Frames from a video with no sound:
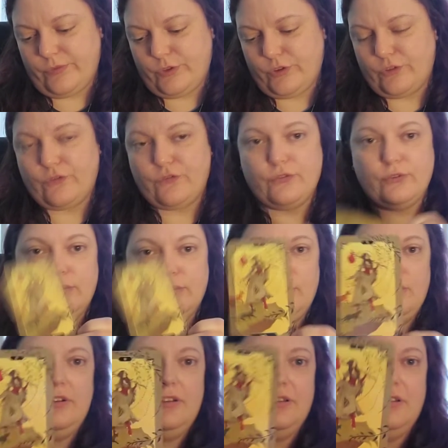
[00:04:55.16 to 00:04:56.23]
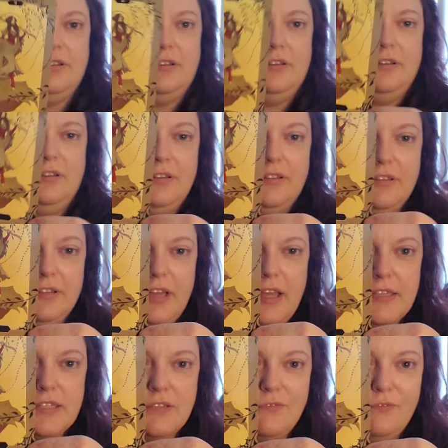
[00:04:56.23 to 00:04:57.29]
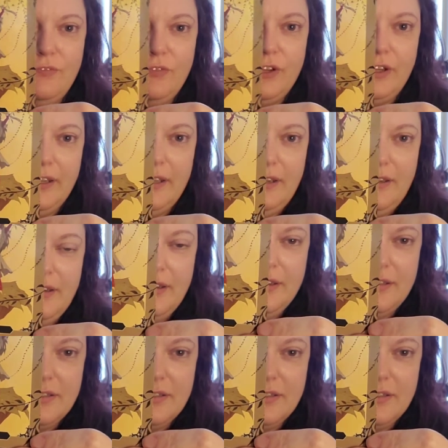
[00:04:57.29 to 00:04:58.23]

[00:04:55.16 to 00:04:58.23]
The Fool is fun.